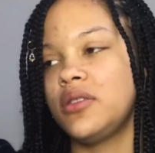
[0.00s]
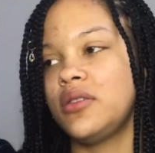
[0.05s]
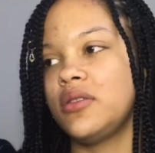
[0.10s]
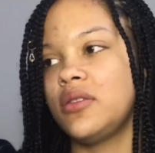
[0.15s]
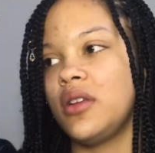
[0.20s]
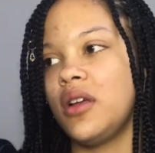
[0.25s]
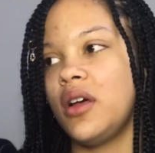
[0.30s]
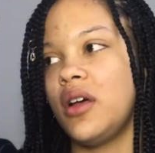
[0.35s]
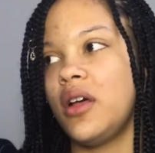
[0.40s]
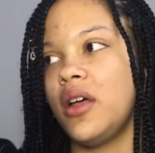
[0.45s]

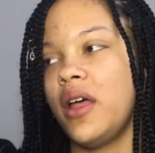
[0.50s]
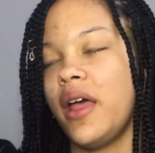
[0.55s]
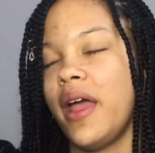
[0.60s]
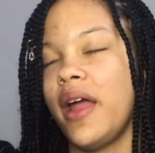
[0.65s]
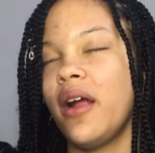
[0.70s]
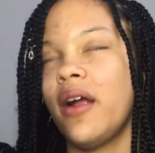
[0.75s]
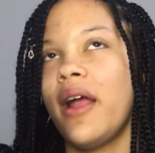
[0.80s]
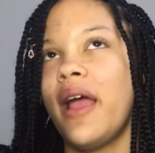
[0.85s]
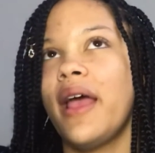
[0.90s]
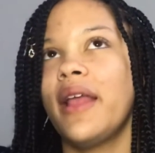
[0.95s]
the
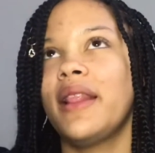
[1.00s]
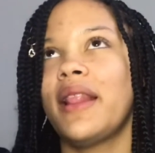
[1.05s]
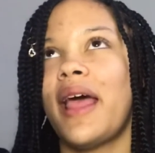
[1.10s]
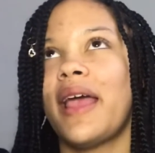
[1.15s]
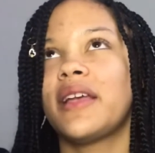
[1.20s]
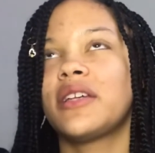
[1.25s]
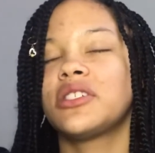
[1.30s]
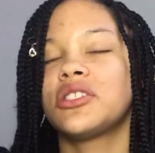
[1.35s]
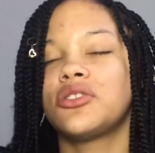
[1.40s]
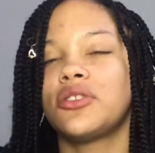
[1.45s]
airhead
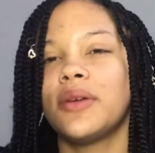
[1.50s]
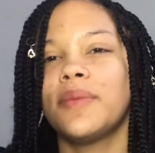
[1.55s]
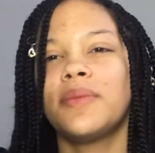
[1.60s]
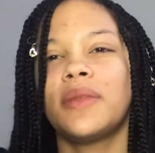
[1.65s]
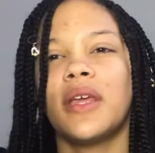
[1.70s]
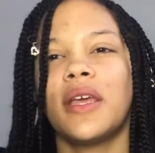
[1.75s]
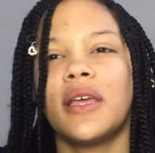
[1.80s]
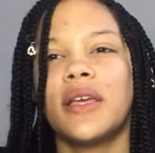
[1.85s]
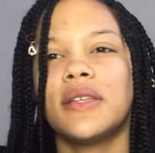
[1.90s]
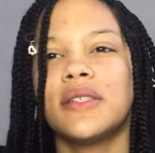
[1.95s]
like strip
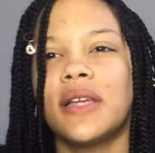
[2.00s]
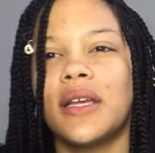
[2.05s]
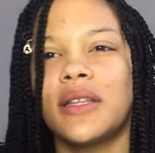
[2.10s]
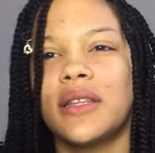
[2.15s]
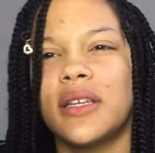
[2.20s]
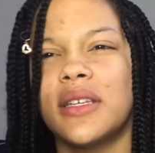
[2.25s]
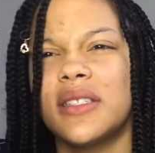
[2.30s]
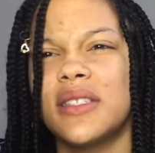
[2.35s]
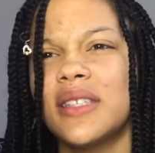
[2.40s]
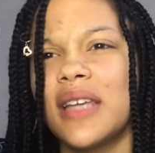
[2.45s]
thingies, like
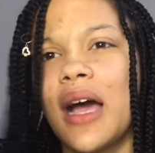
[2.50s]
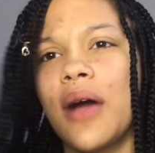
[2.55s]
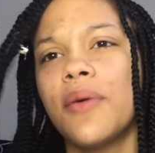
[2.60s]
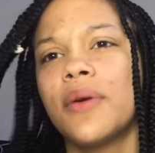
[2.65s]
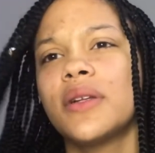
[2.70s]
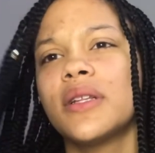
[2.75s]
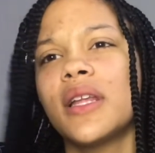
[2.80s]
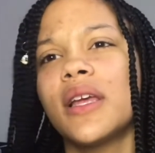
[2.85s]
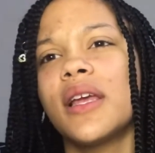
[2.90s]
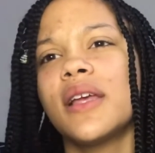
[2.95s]
the sour
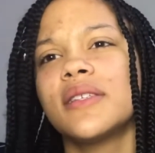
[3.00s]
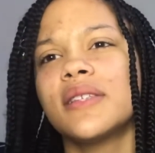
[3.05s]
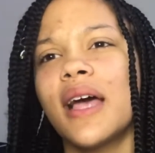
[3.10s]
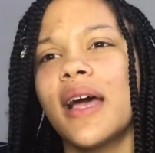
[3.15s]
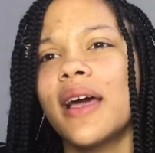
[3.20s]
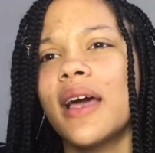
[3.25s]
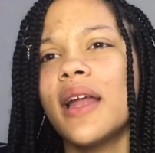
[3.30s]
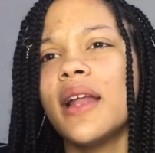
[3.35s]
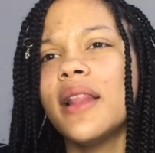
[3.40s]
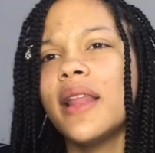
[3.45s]
thingies. I
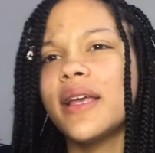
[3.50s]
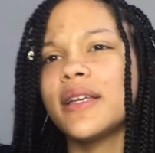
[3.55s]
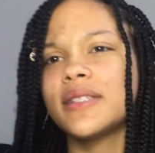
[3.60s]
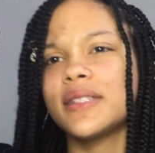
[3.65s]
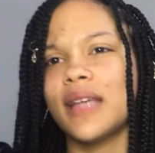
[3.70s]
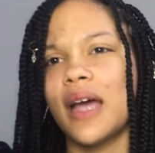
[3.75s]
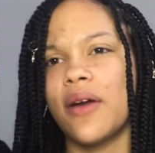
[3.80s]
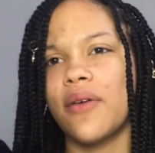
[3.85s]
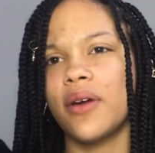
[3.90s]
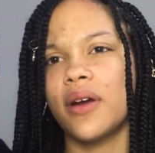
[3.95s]
kind of like
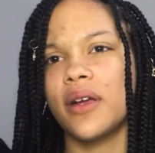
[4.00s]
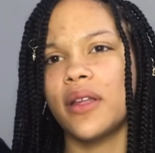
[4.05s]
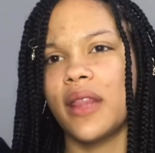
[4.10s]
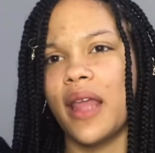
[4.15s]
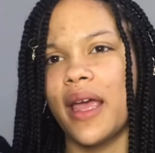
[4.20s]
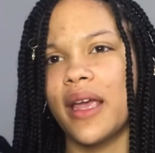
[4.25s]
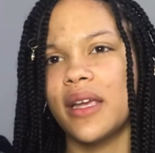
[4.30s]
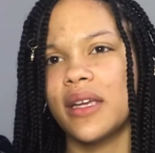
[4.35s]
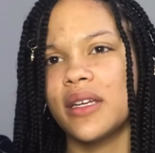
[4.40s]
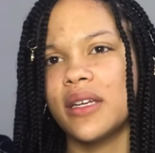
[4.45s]
sour and
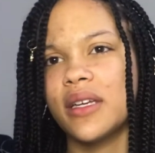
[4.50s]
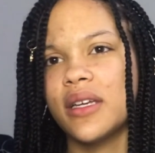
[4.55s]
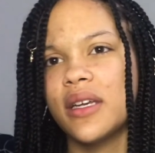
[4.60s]
like